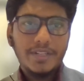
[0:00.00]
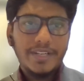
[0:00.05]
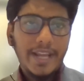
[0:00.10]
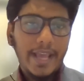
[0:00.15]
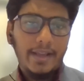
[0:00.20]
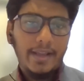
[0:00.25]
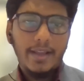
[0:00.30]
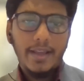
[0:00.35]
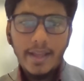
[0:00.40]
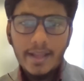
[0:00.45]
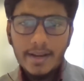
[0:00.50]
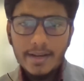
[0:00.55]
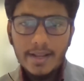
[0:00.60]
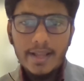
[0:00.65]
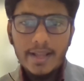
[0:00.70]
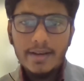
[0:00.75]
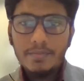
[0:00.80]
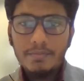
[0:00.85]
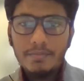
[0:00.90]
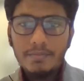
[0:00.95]
tech,
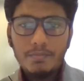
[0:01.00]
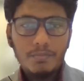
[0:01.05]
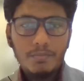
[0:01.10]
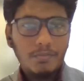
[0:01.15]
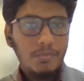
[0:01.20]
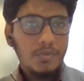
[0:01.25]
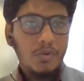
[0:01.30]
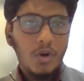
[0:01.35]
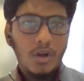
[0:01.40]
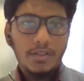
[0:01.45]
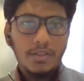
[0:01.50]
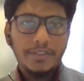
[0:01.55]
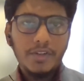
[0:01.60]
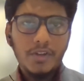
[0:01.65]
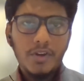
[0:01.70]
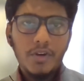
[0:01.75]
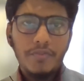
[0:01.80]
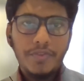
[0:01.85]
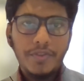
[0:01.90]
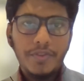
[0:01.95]
and all
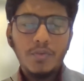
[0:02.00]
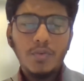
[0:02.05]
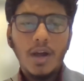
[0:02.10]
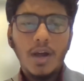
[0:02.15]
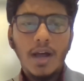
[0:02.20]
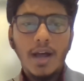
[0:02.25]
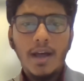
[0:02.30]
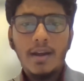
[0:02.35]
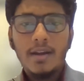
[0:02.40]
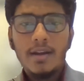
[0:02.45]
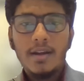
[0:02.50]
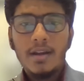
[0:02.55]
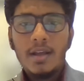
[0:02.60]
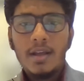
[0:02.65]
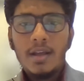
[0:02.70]
three of you are,